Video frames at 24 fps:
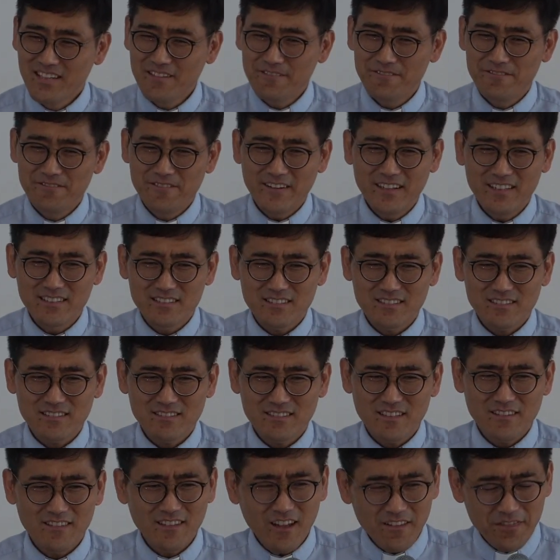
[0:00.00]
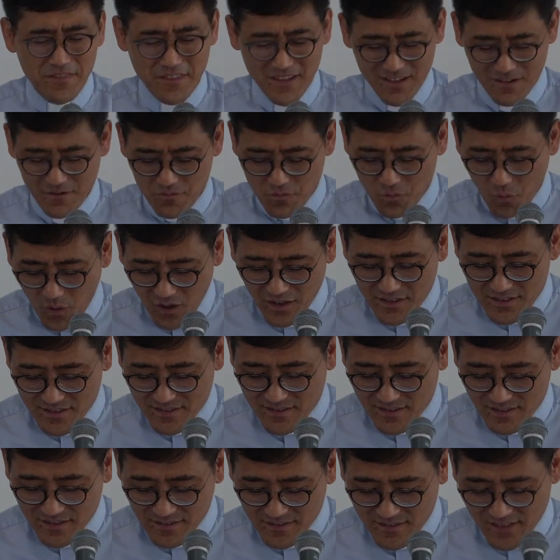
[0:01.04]
He felt that nothing
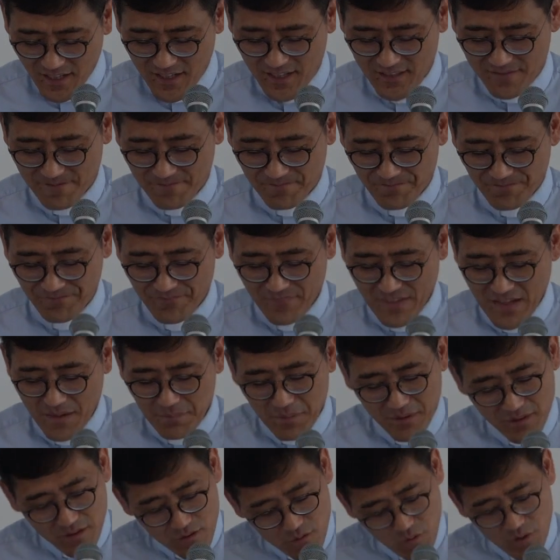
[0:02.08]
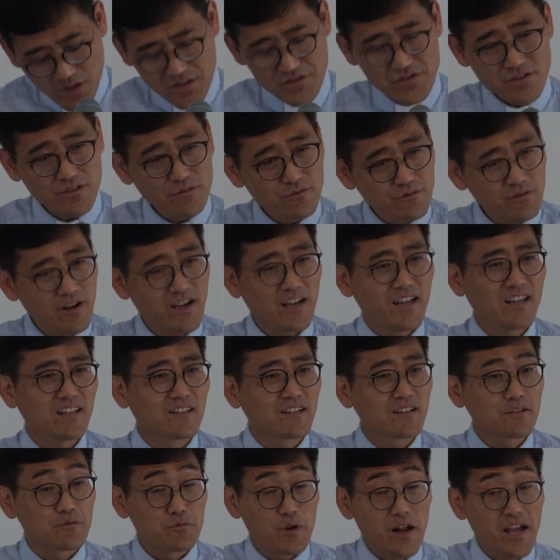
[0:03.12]
was done. But the question
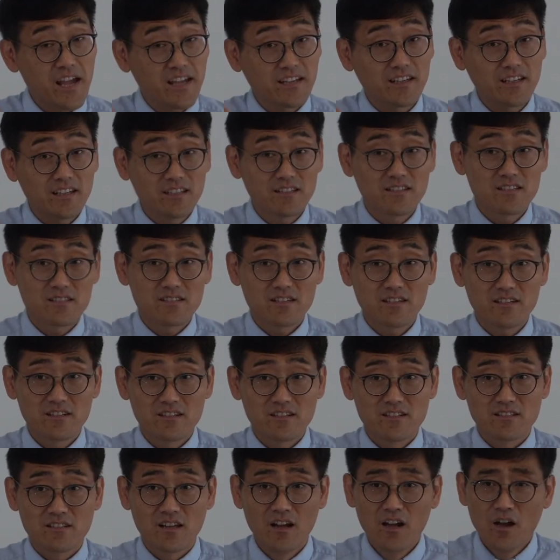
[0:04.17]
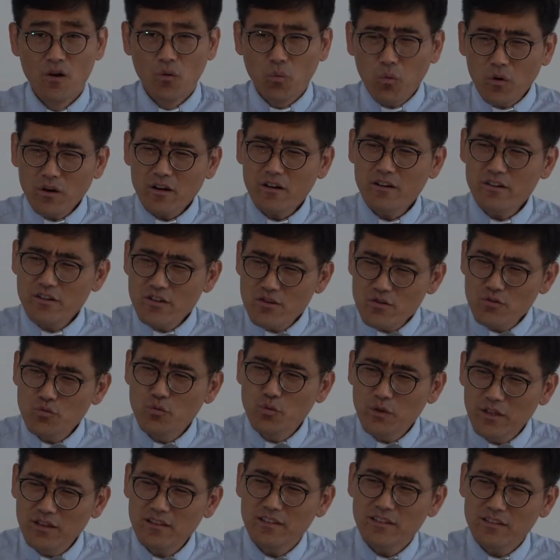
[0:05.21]
rang in his ears, what are you
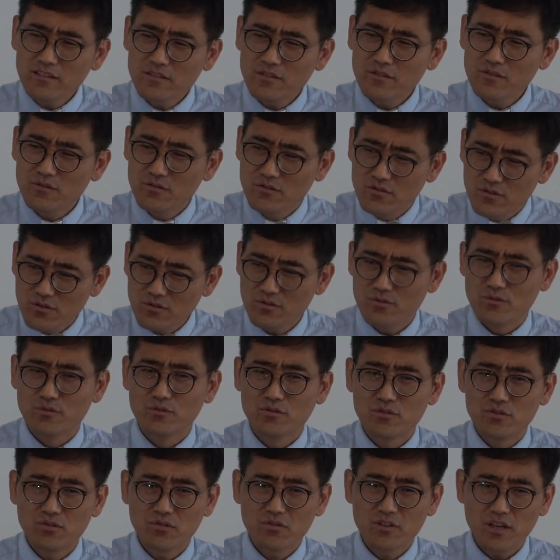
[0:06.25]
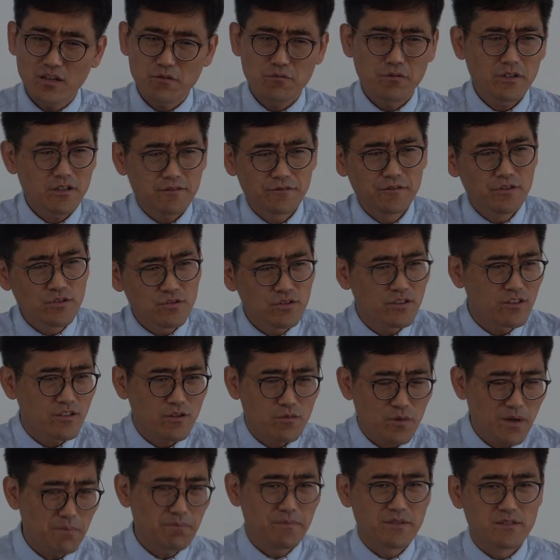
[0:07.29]
willing to do to get rid of
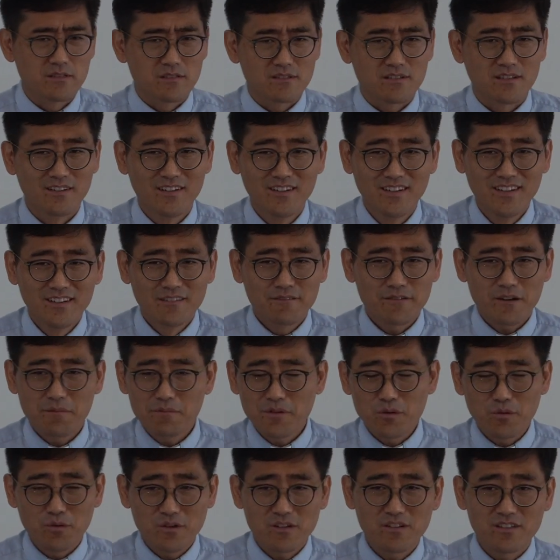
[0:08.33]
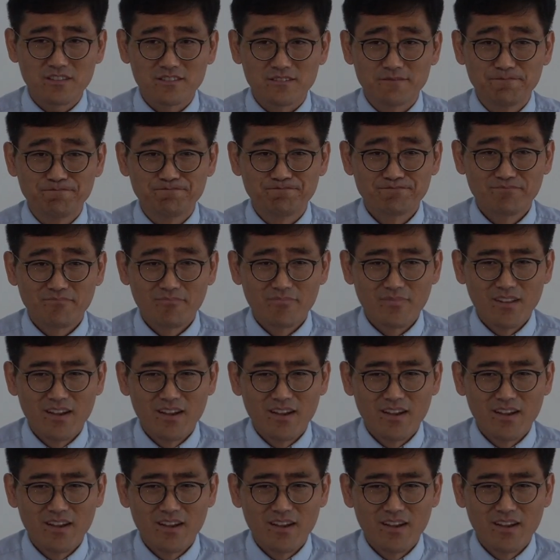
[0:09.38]
nuclear weapons from the world?